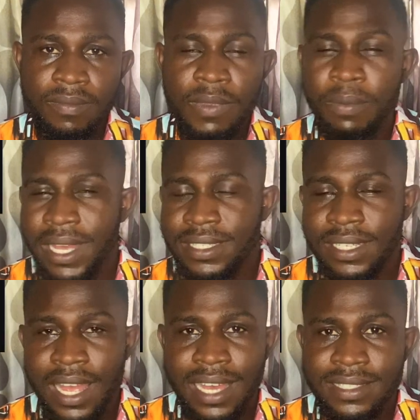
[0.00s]
People are
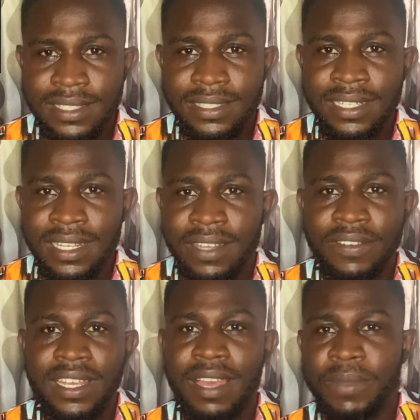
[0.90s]
still asking if
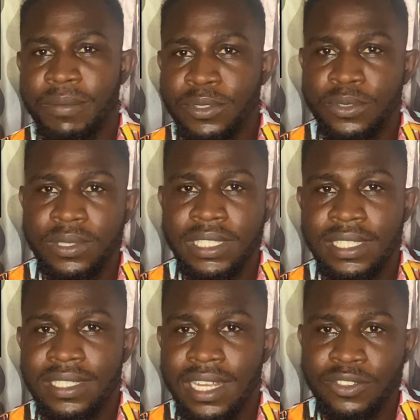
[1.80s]
they can be able to
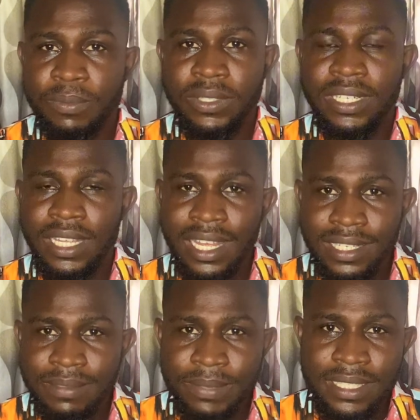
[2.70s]
register somebody
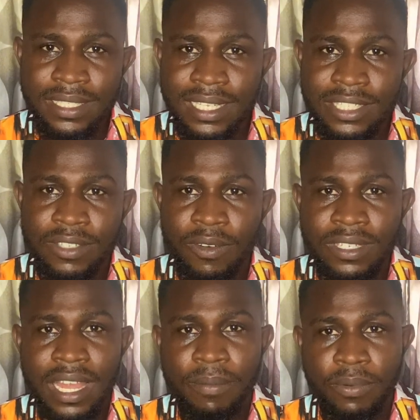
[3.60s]
else's business on
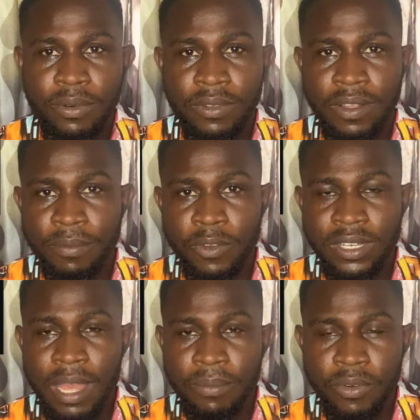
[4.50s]

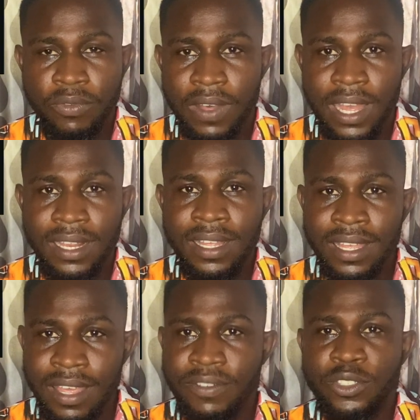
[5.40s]
their profile,
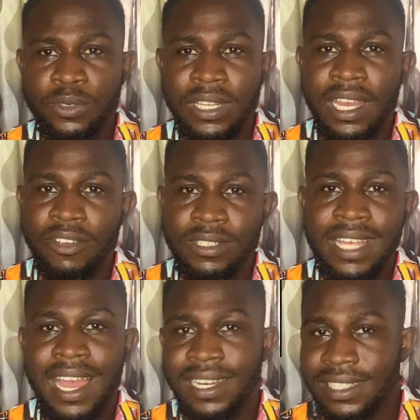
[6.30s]
even though they are not
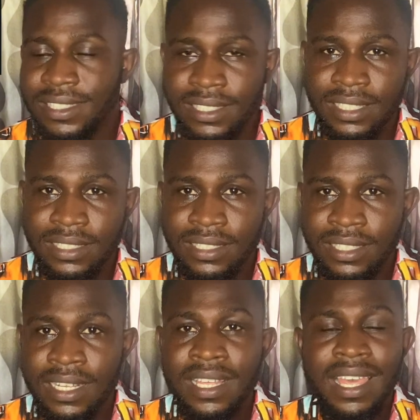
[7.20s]
accredited.
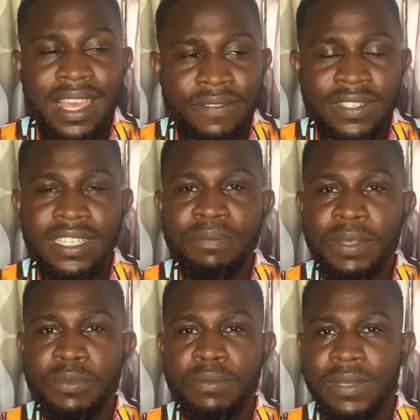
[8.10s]
Every day,
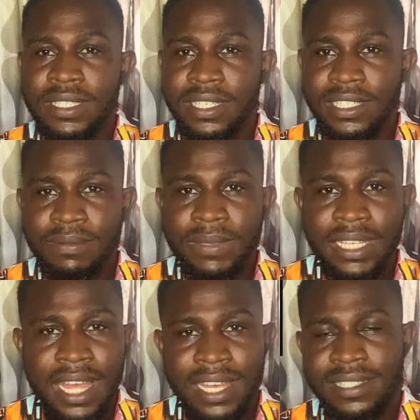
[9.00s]
people message
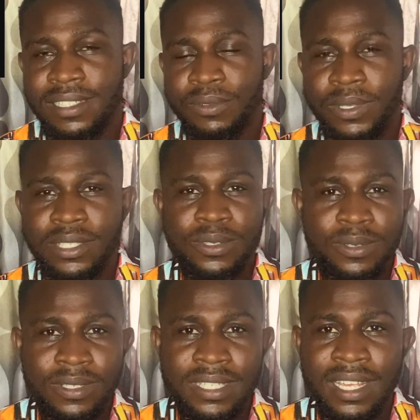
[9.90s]
me asking
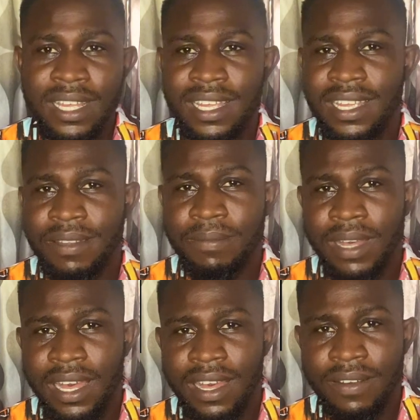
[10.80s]
questions.
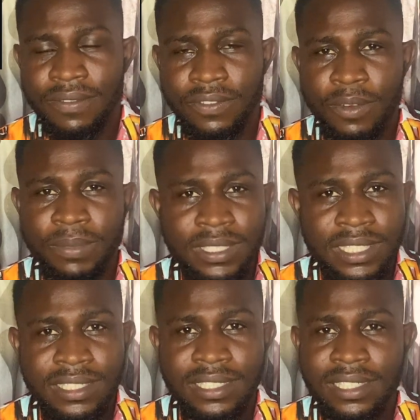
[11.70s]
I've
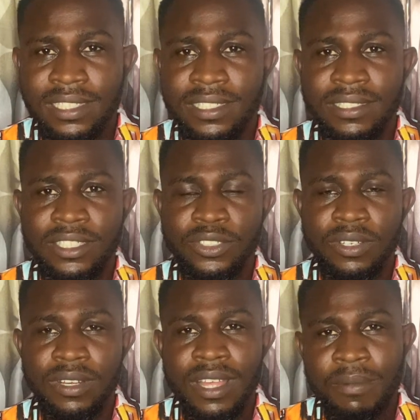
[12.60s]
completed the
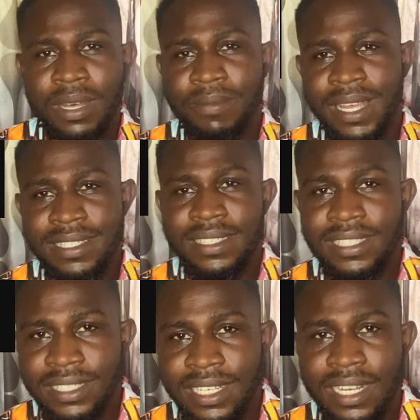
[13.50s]
registration, but I'm not
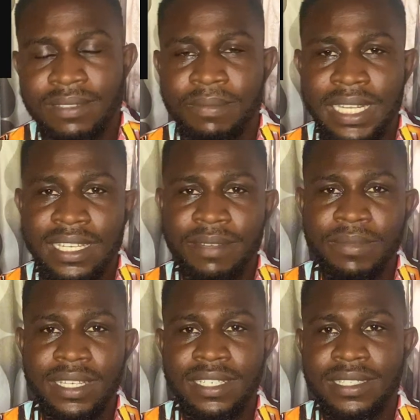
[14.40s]
seeing that my name
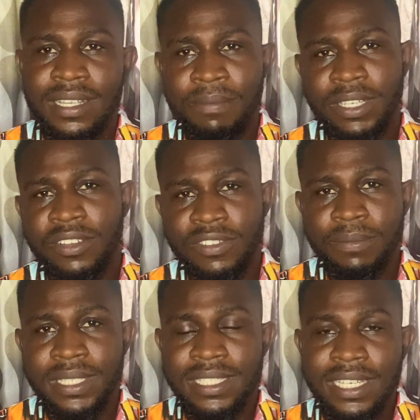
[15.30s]
is part of the
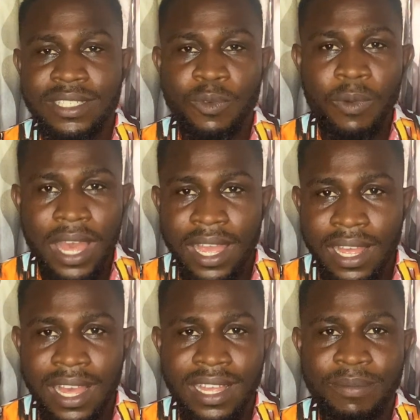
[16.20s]
business. Why
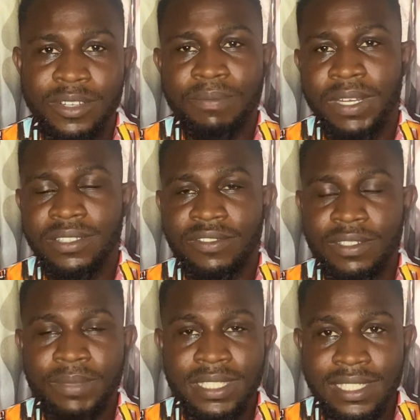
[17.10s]
I am not part of the
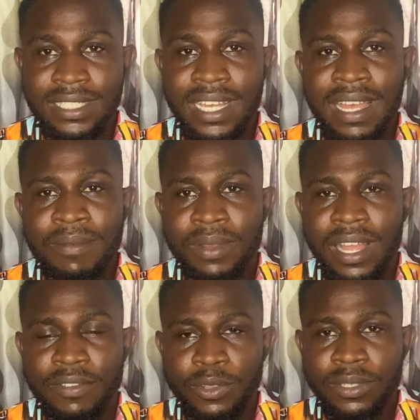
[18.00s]
business? But
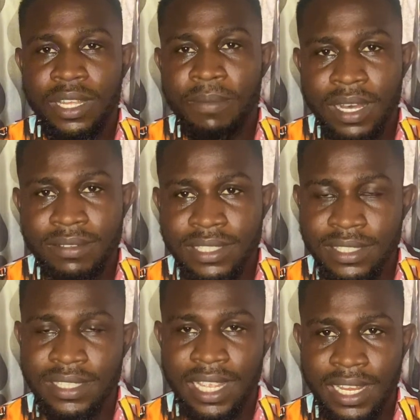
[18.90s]
I've talked about
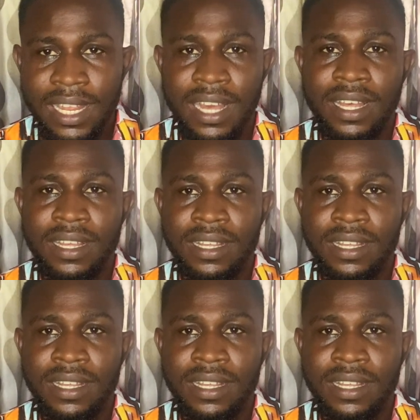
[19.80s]
this earlier.